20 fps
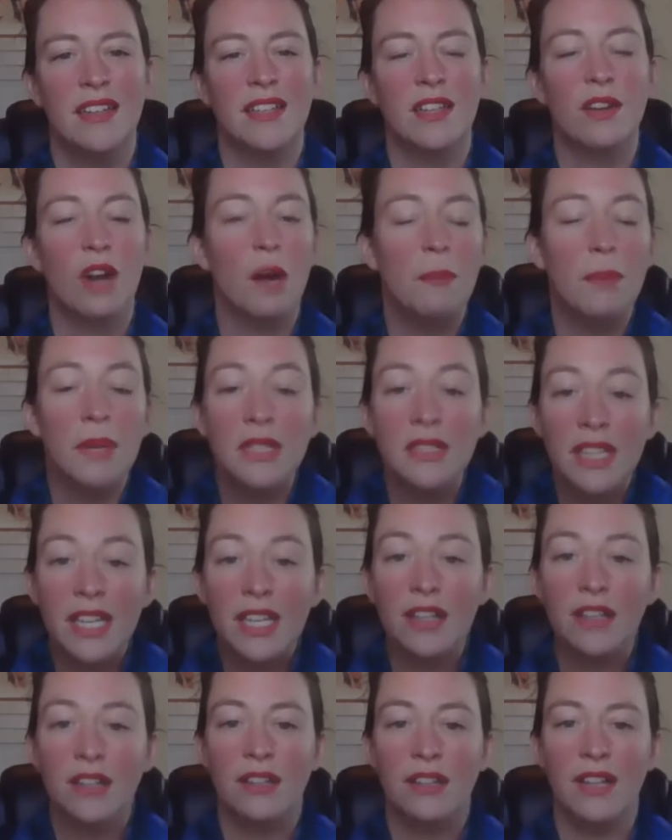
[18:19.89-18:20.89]
There are
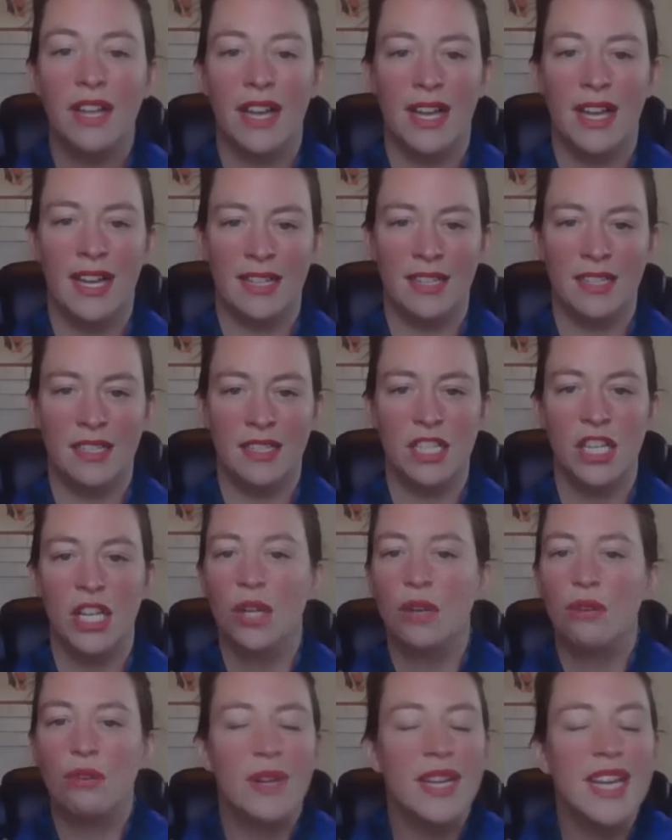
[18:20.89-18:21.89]
political and
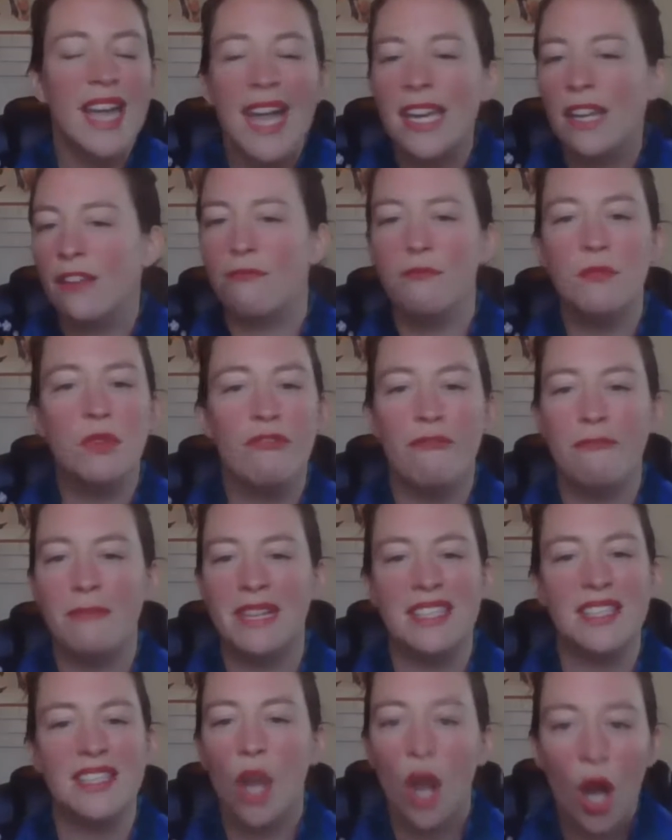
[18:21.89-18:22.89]
creative
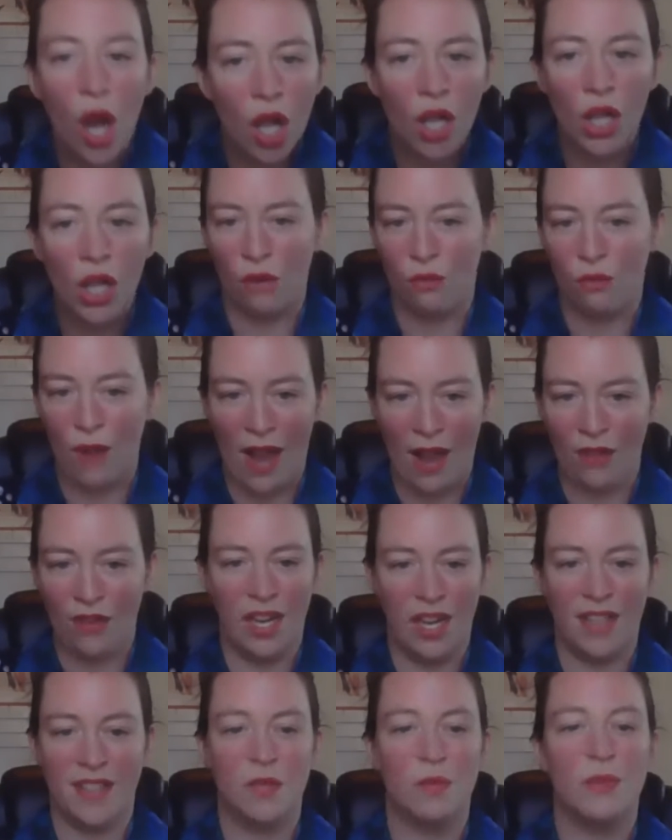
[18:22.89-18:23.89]
movements all
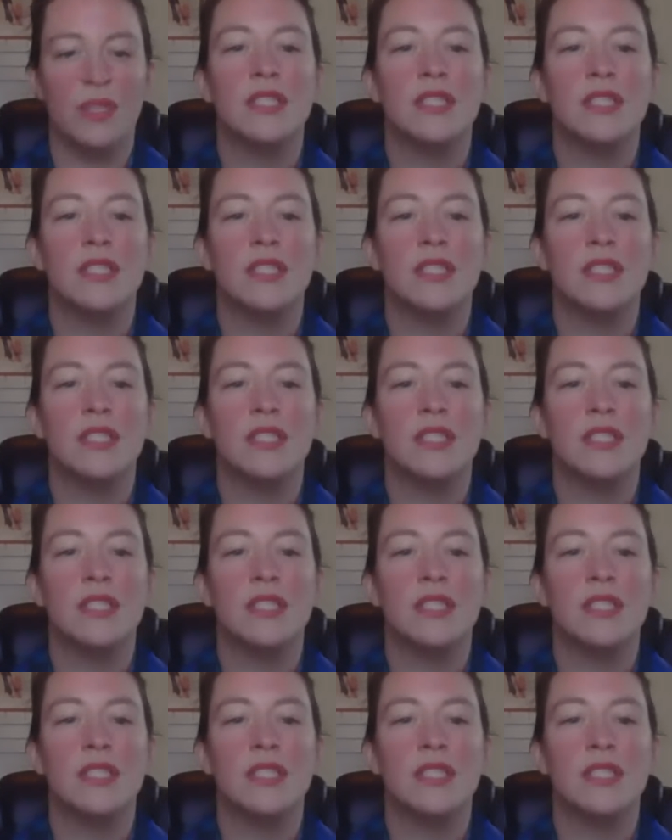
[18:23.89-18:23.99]
around us.